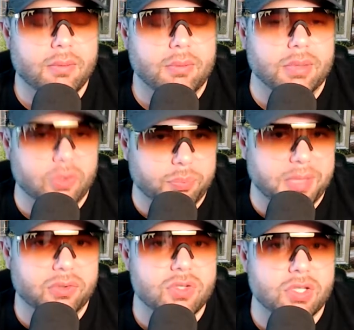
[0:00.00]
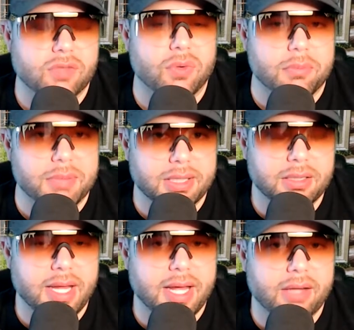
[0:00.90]
This message is for the middle
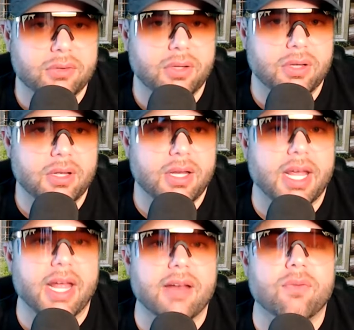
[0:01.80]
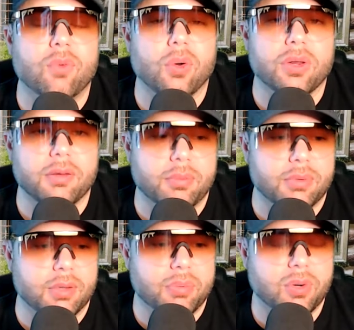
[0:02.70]
class and for the
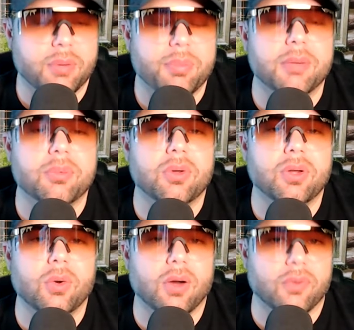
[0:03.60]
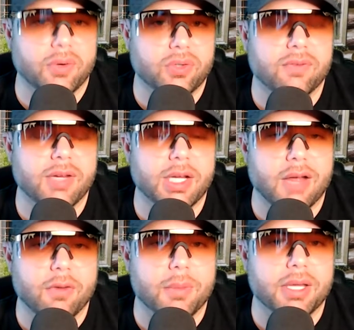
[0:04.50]
poor people who are receiving
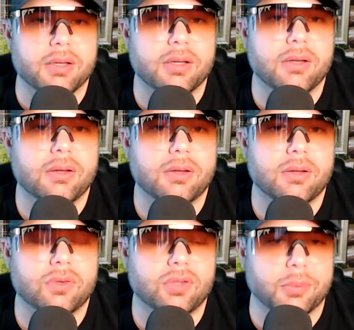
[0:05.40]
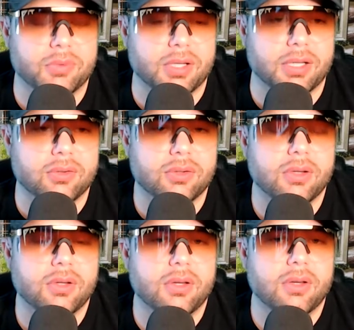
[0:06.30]
government subsidies.
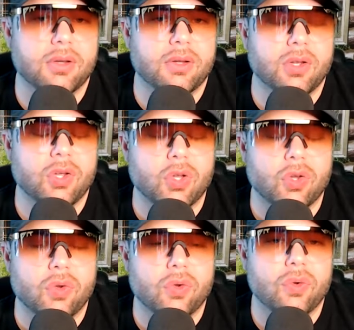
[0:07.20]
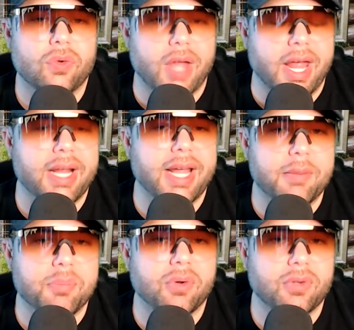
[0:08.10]
Take a
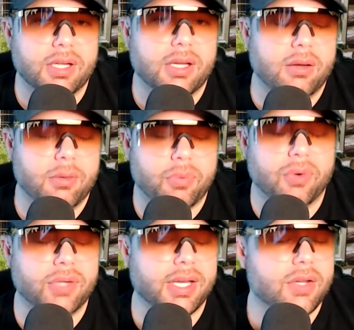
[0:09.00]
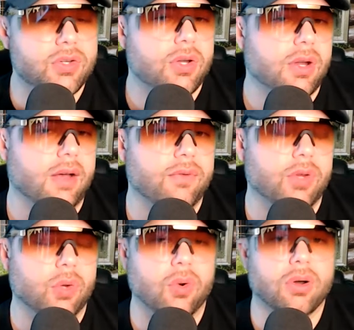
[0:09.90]
percentage of
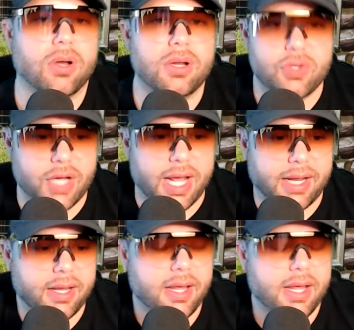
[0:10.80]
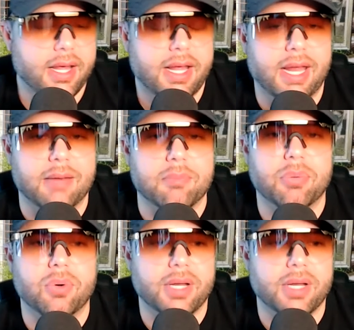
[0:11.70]
your check and put